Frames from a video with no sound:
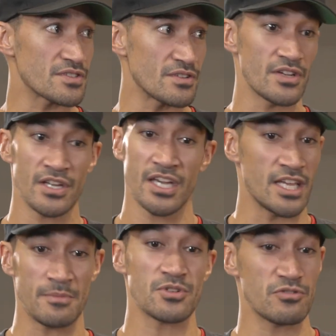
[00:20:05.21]
So, and
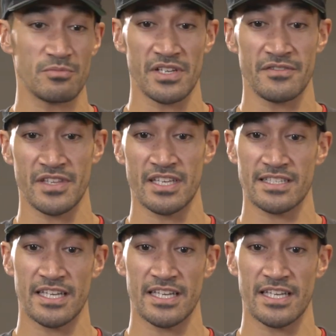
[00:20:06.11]
I'm a true believer in that. It's